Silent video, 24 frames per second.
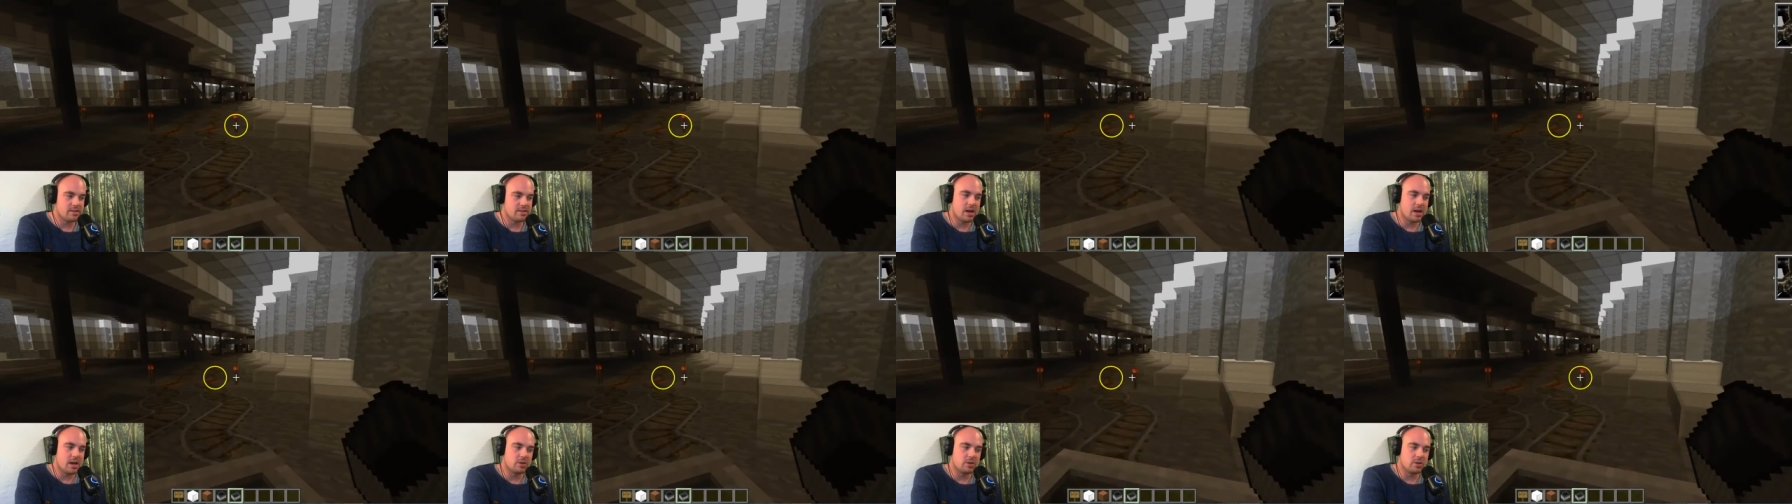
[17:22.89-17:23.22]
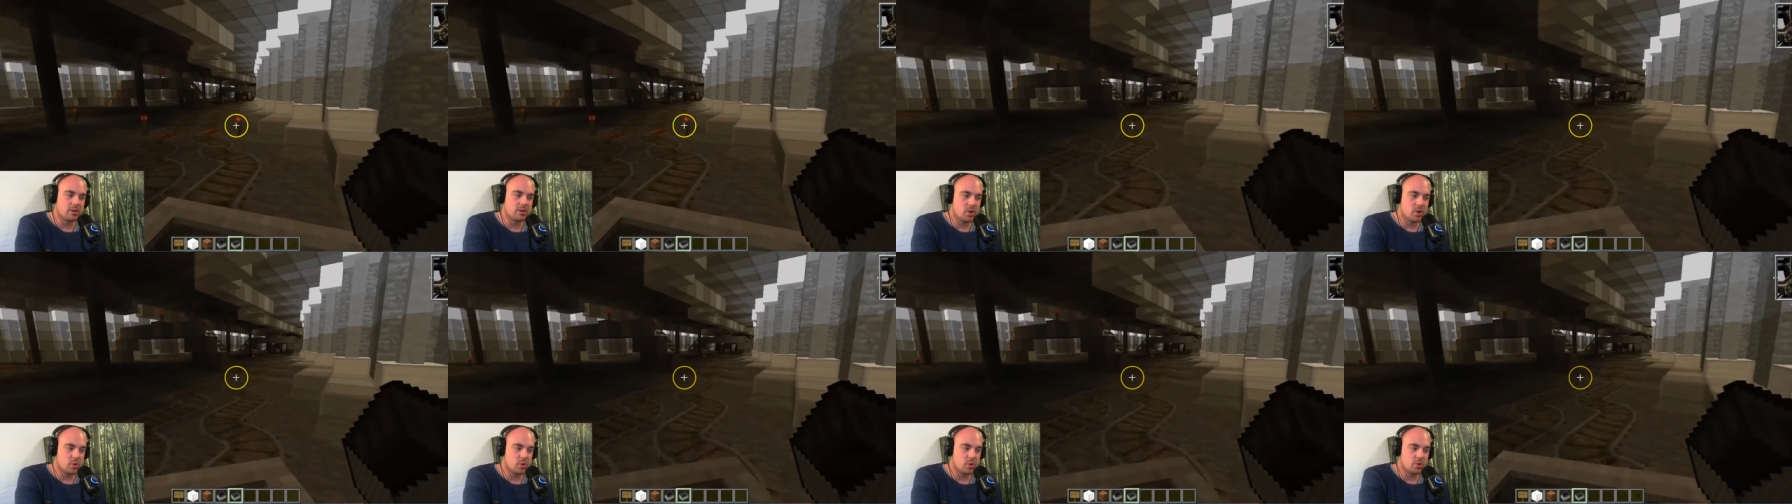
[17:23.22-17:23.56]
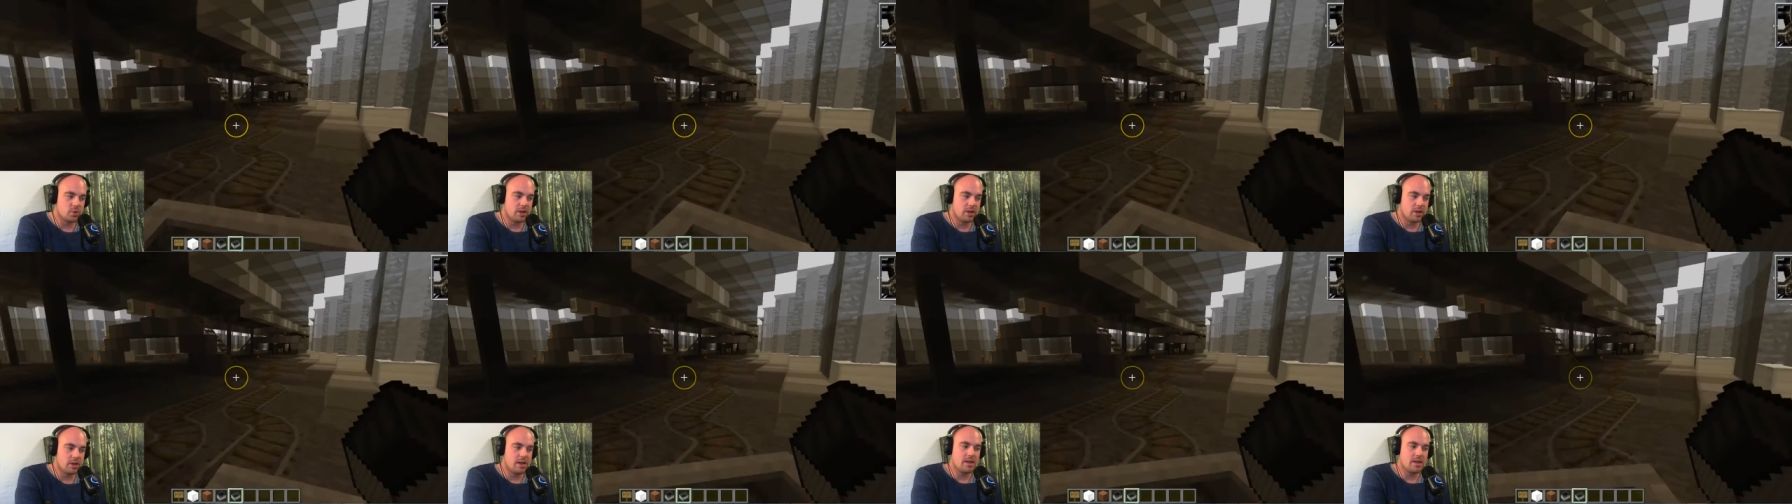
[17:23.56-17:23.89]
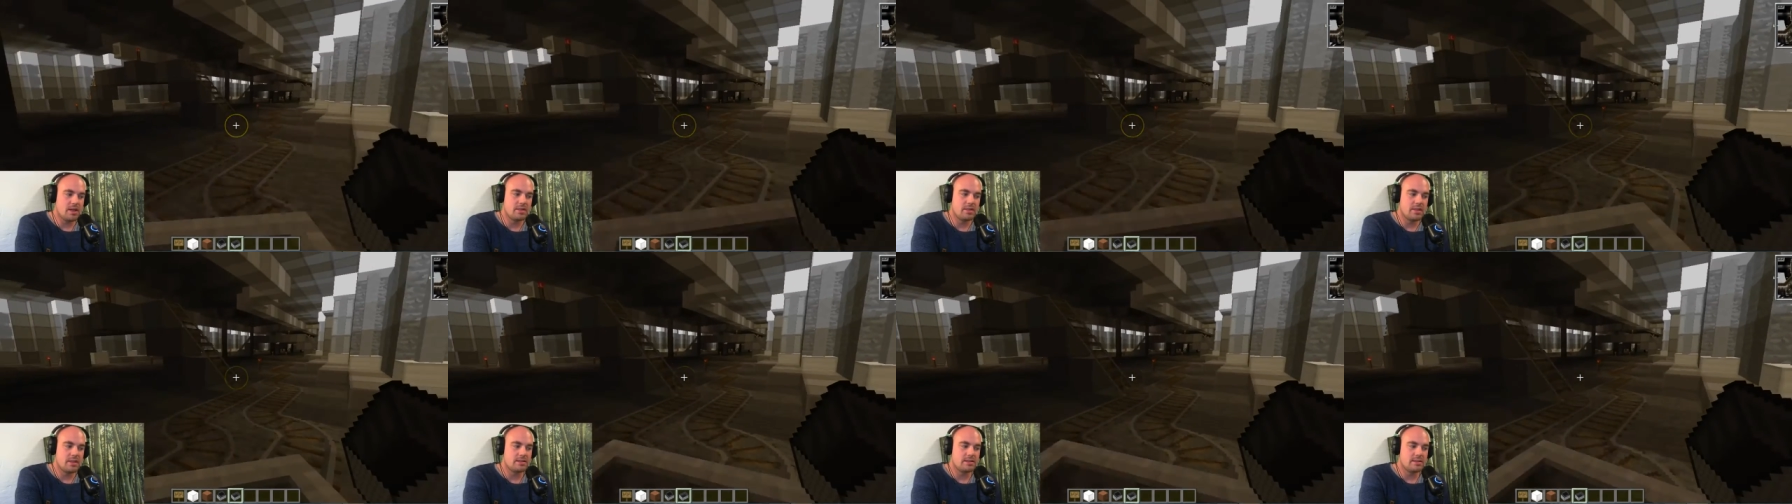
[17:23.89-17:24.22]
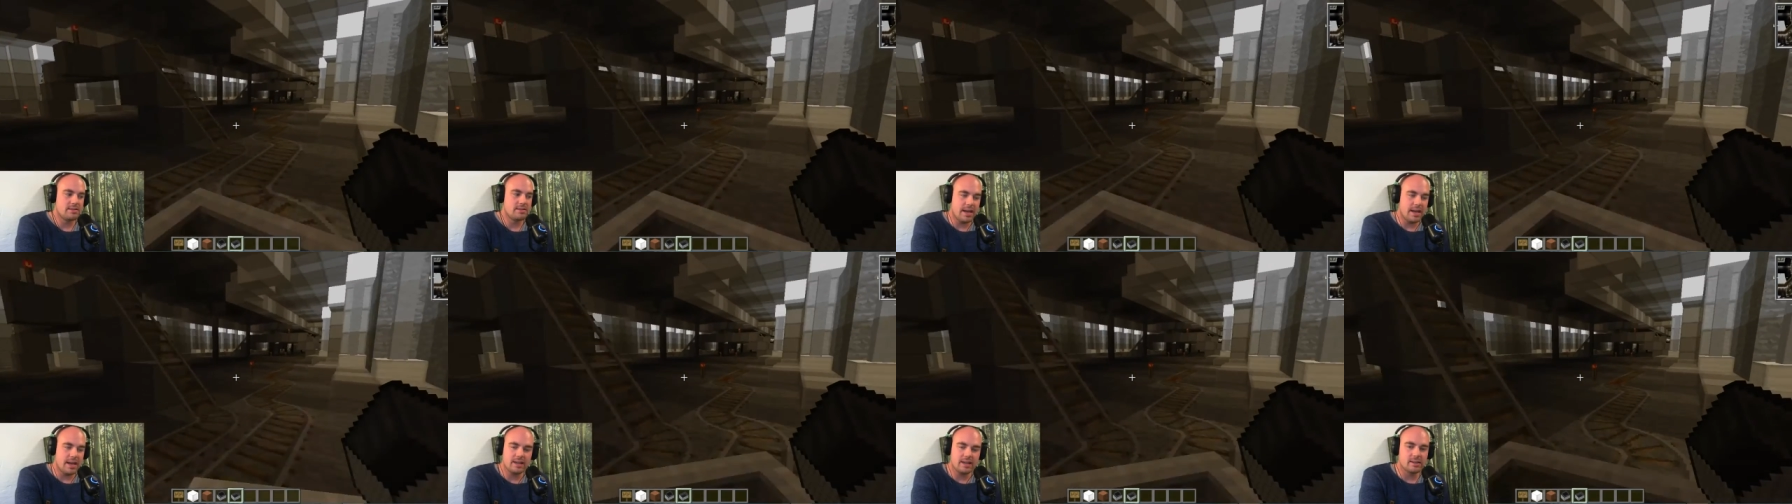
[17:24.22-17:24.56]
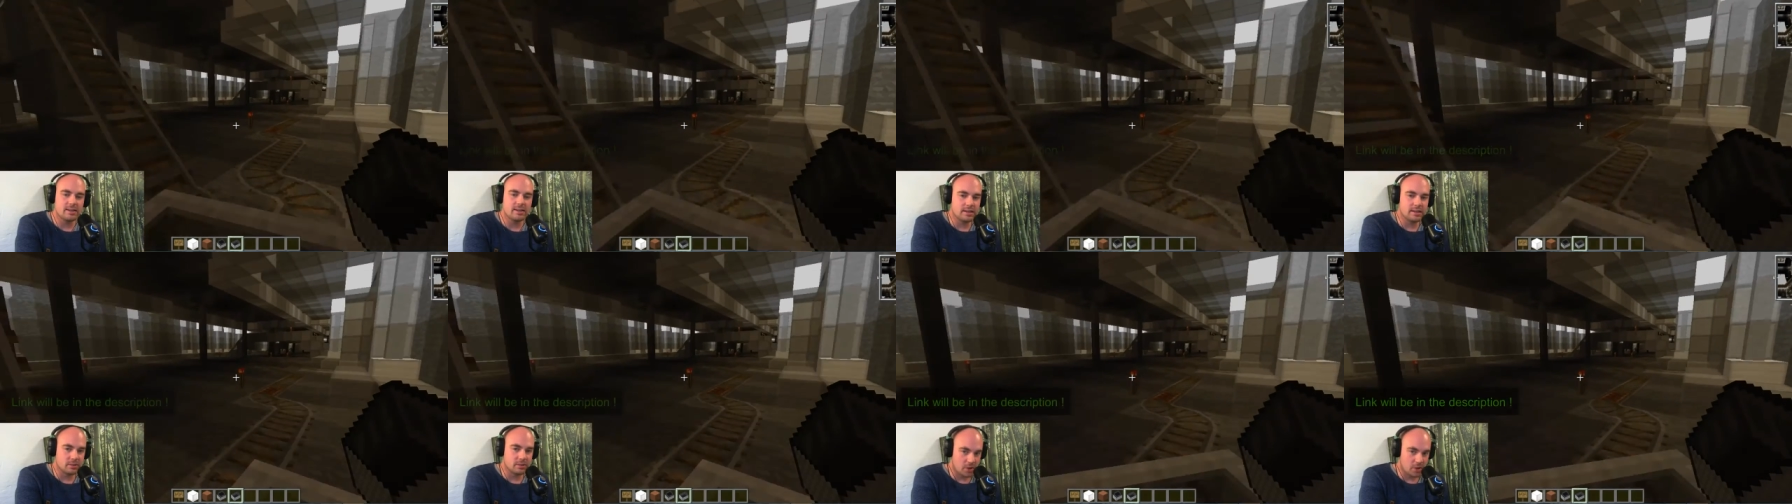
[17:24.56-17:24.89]
download the
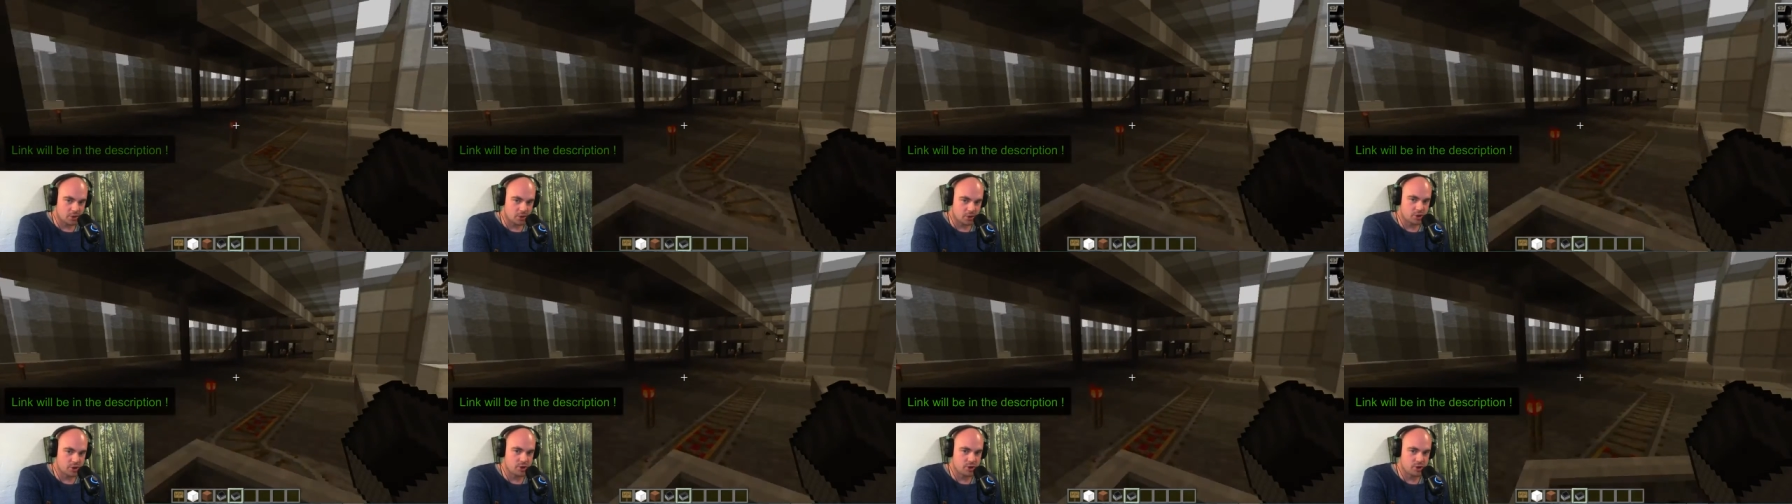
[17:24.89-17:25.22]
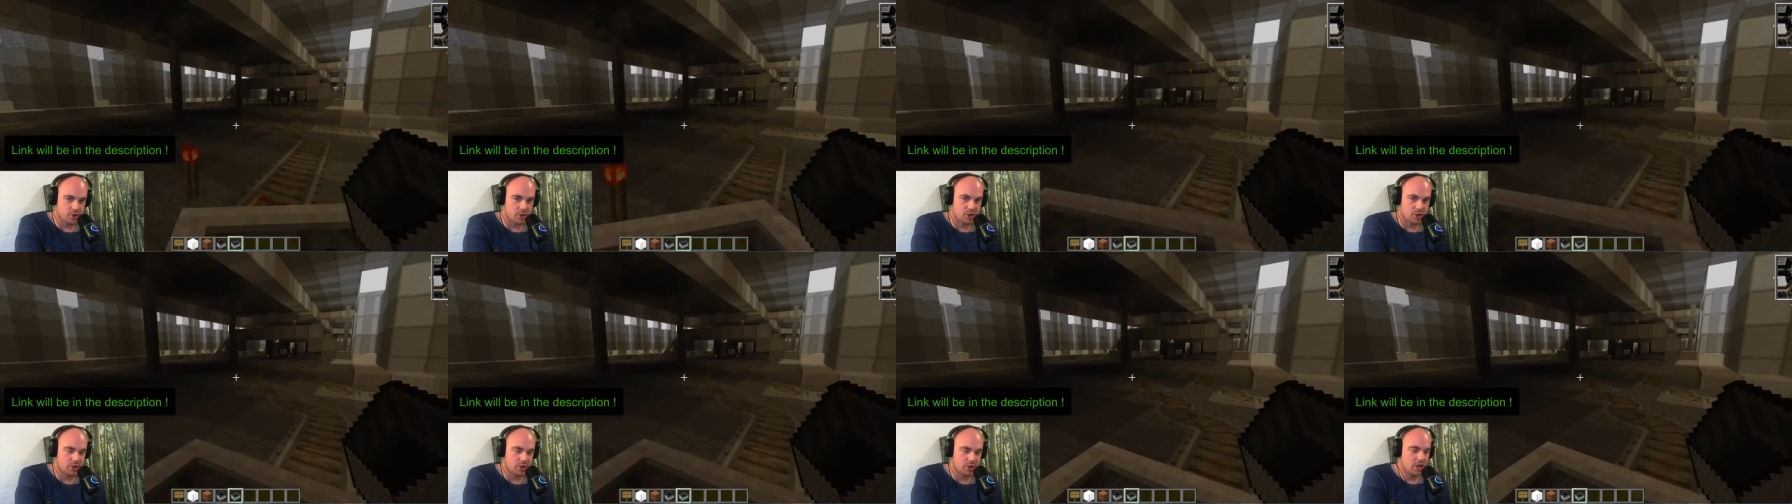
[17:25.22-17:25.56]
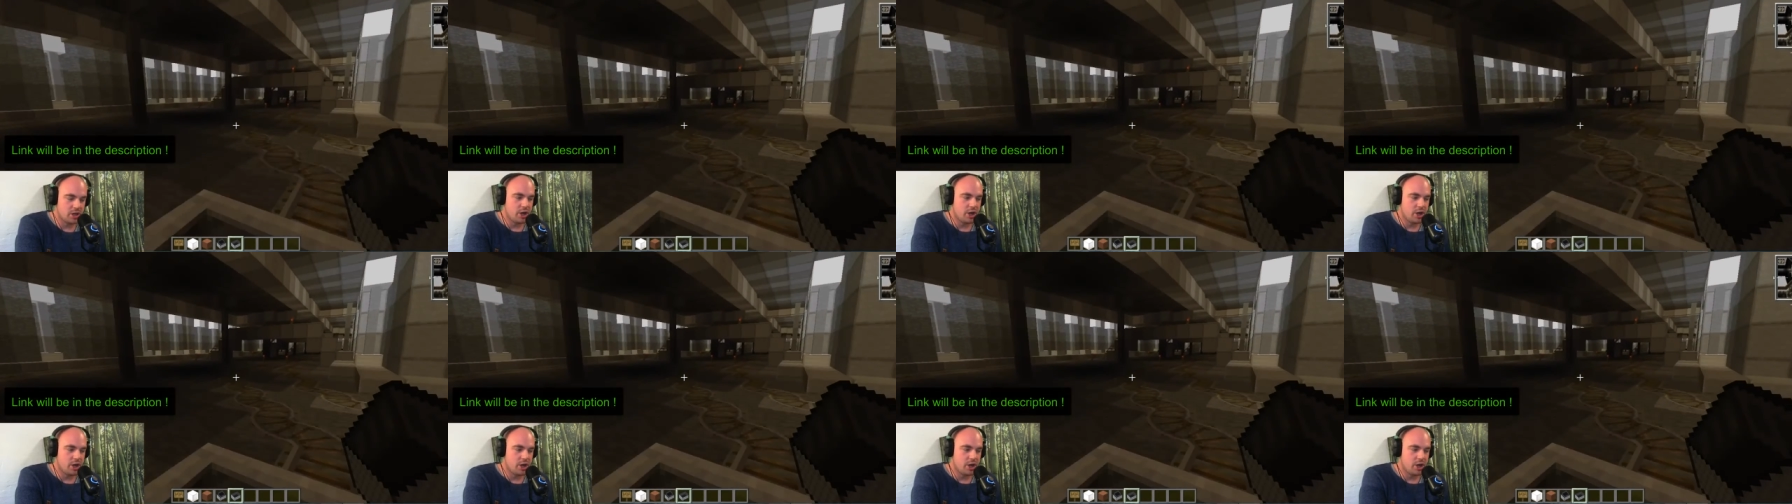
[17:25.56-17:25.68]
Technic launcher,